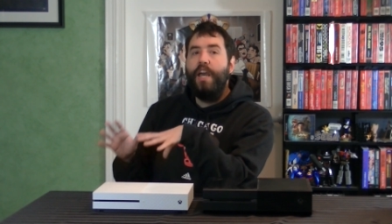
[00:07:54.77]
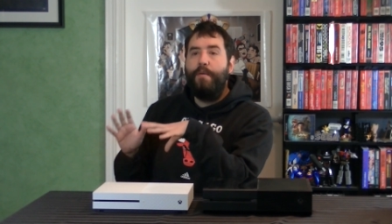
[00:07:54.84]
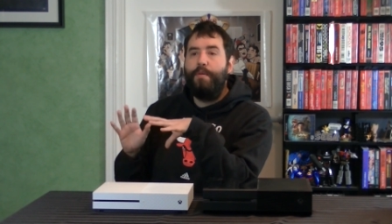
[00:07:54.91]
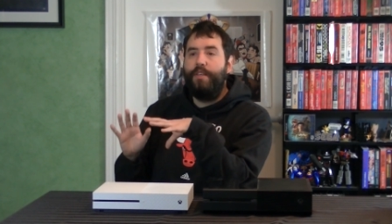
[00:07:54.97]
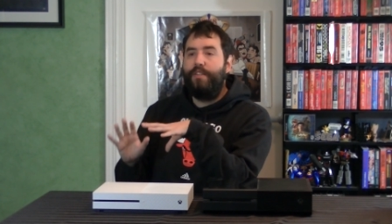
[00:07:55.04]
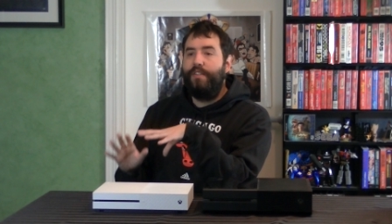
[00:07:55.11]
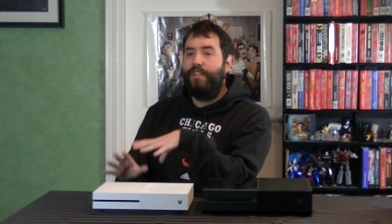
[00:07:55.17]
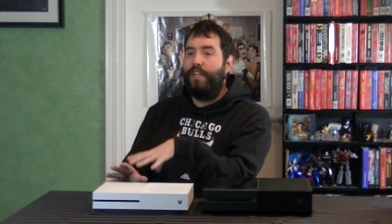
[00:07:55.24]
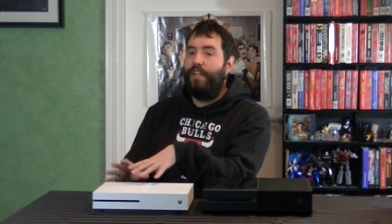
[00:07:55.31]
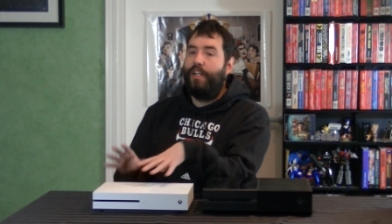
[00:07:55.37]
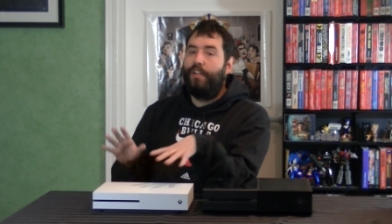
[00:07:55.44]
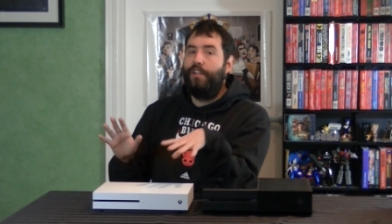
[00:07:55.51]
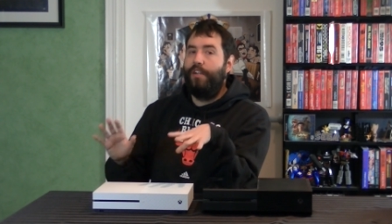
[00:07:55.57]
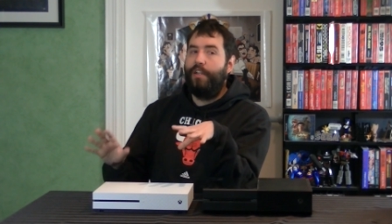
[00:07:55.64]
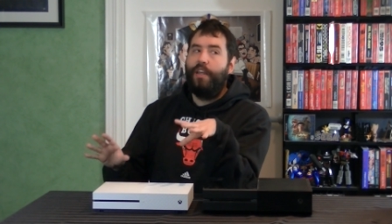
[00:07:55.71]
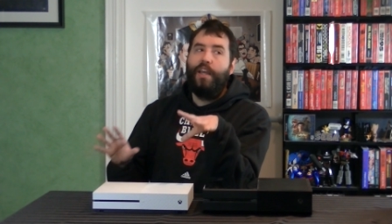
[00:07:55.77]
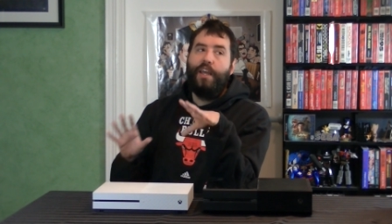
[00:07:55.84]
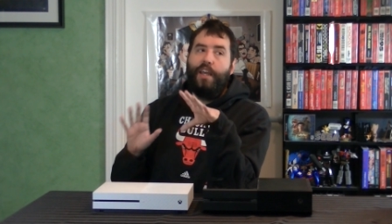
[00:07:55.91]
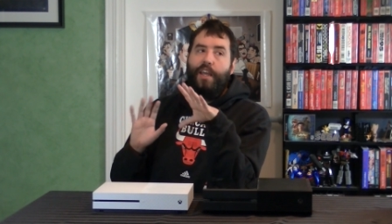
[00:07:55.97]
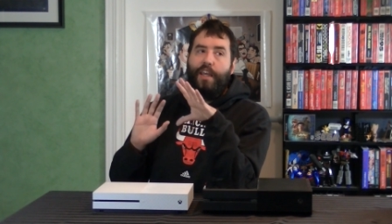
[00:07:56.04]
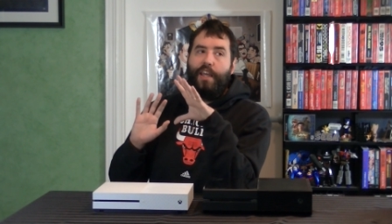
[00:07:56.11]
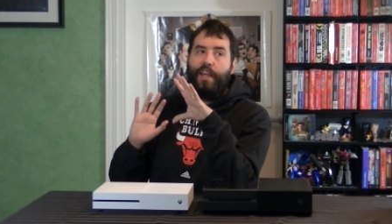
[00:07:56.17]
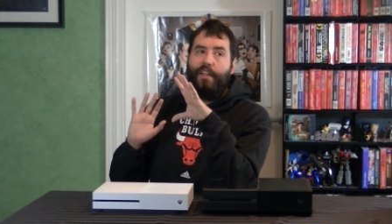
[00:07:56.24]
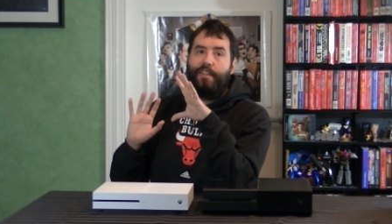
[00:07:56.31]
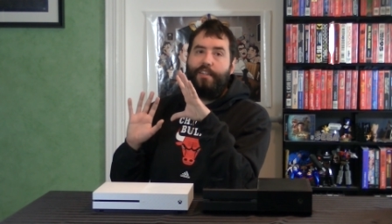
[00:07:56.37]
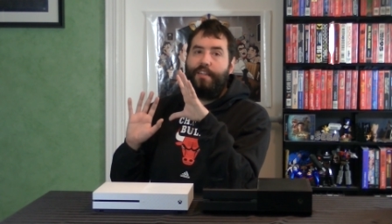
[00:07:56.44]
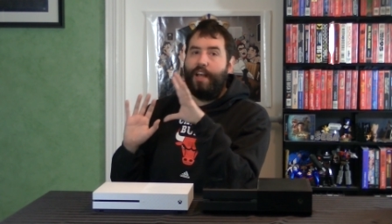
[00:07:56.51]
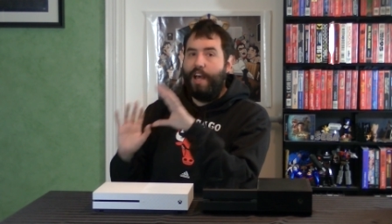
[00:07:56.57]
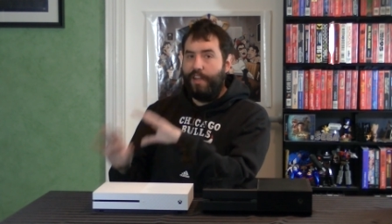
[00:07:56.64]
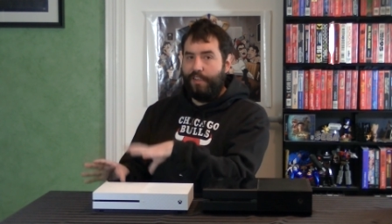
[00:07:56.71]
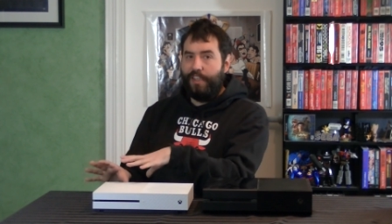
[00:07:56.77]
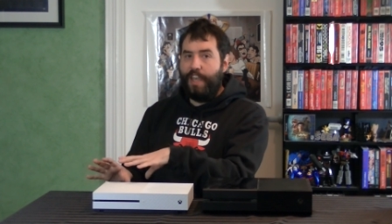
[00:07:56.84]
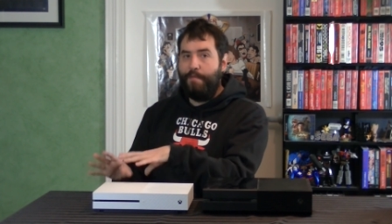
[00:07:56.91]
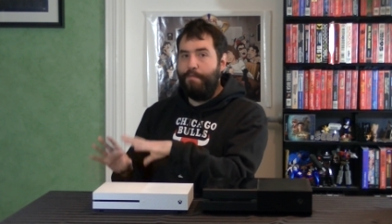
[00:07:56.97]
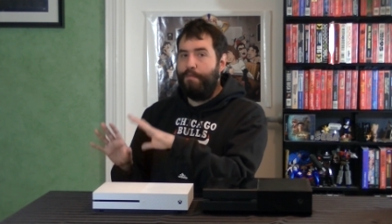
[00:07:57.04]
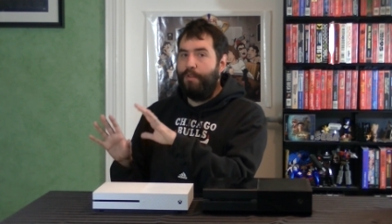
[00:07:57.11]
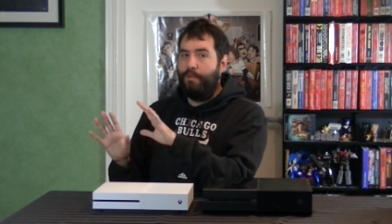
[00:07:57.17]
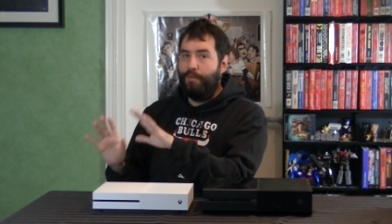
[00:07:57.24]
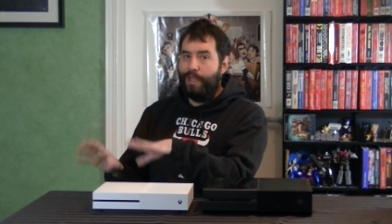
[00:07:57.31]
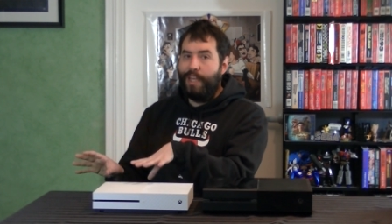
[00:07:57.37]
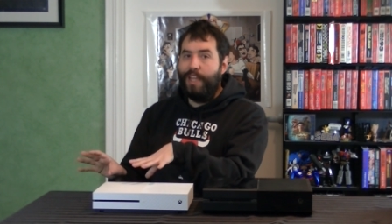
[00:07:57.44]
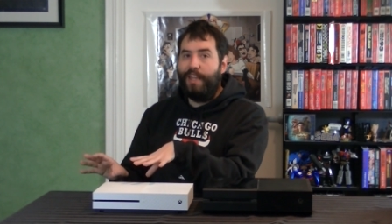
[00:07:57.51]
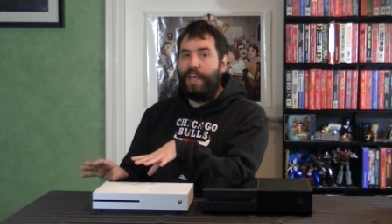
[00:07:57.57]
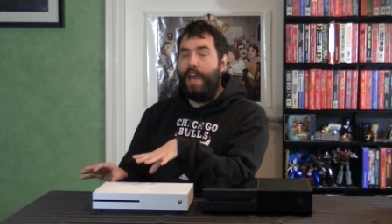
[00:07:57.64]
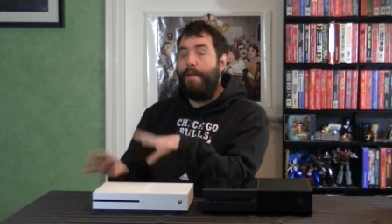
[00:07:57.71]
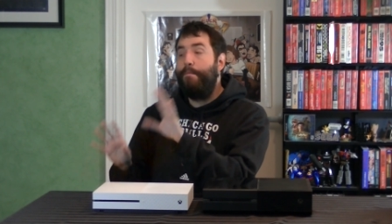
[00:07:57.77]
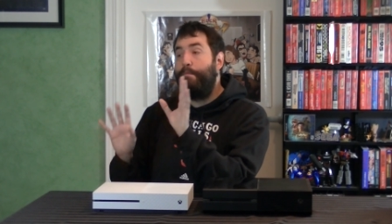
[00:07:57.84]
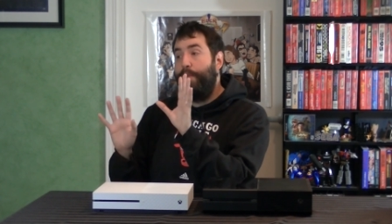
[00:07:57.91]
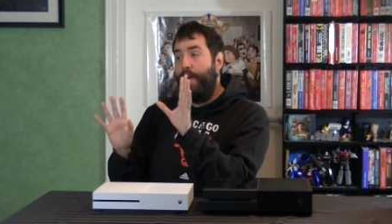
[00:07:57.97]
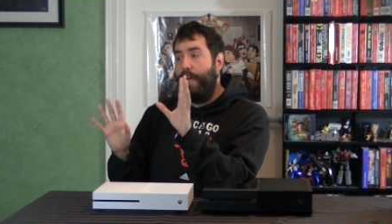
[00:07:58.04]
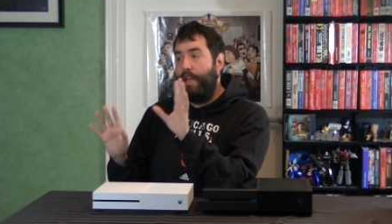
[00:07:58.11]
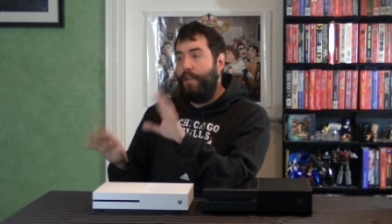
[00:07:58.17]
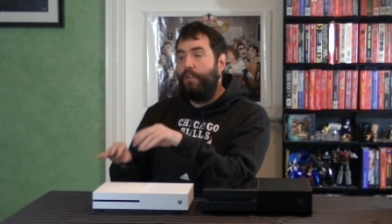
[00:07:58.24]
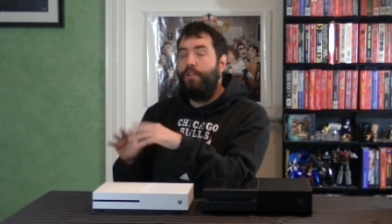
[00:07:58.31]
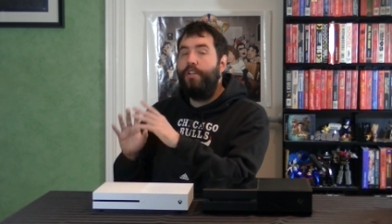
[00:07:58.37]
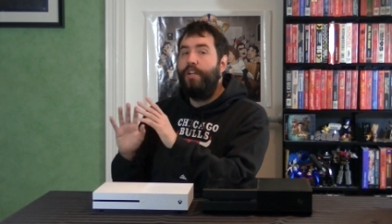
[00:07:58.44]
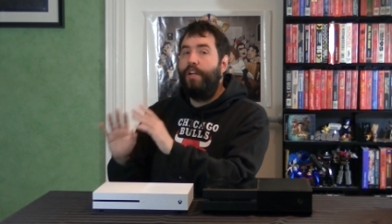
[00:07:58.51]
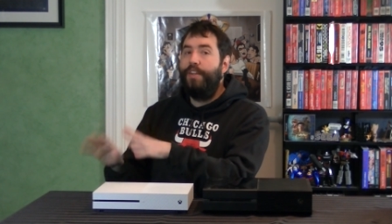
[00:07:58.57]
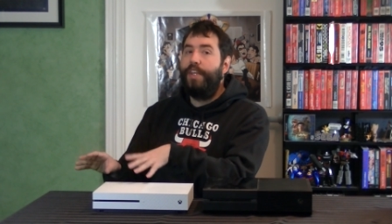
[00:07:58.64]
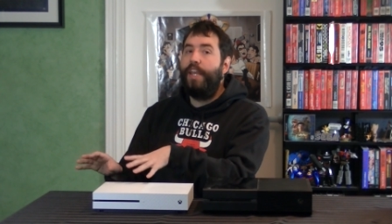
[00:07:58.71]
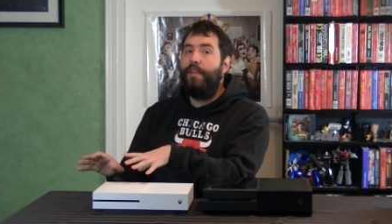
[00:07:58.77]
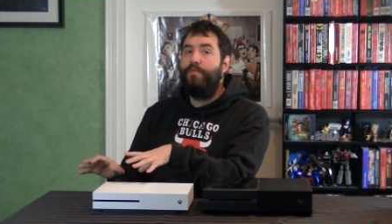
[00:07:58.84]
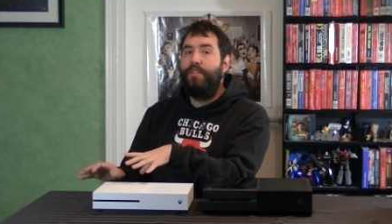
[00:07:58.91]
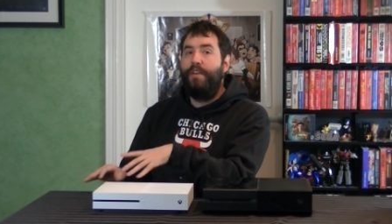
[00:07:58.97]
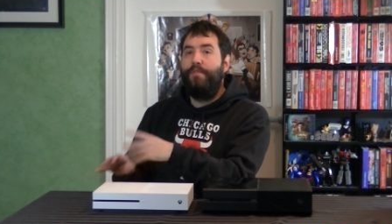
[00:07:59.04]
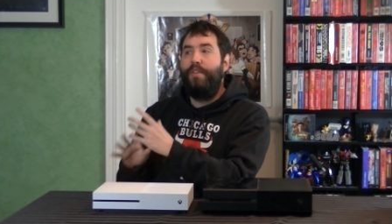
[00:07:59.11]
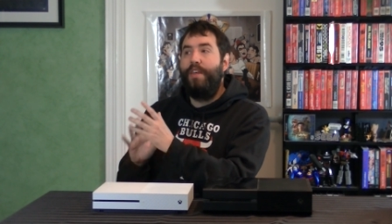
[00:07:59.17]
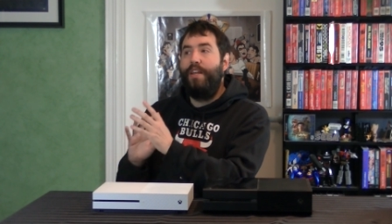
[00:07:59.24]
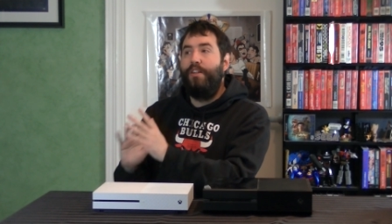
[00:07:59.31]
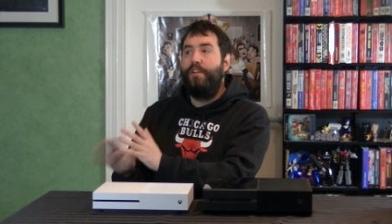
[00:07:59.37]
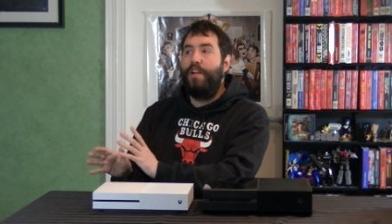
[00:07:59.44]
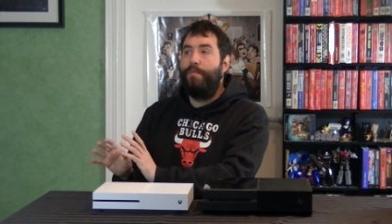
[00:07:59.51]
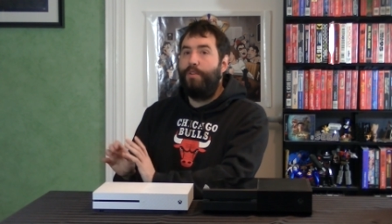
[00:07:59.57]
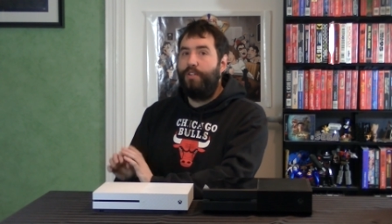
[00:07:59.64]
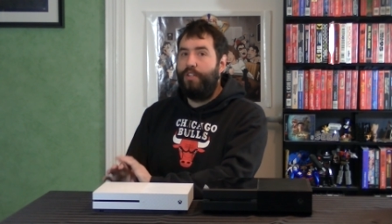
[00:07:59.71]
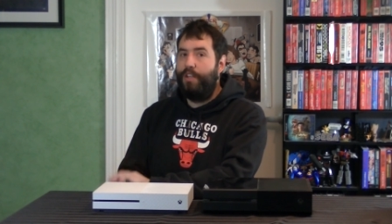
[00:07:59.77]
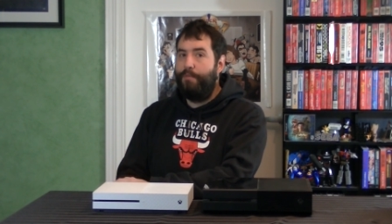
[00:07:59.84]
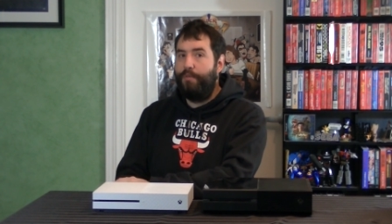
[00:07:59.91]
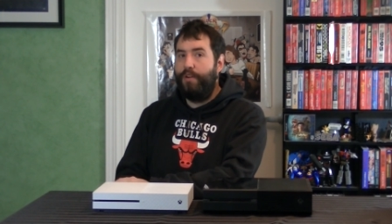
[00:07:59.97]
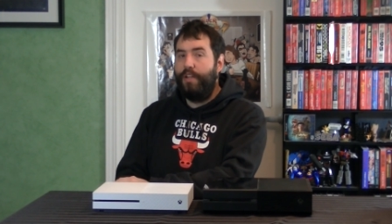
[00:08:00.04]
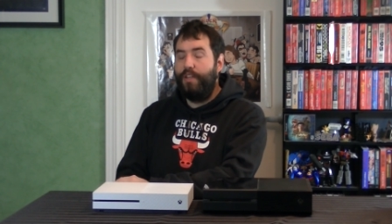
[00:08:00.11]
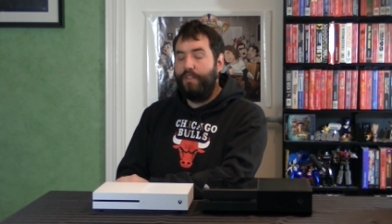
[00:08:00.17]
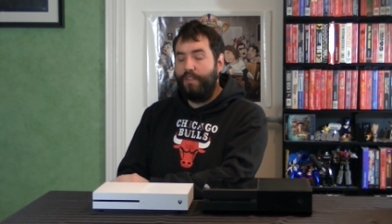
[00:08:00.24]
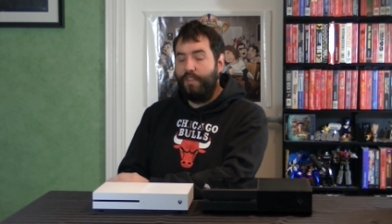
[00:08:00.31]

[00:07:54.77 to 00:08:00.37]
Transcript: and basically say like, look, it's not as capable, we get that, but look at all the games you get with it and look how much cheaper it is.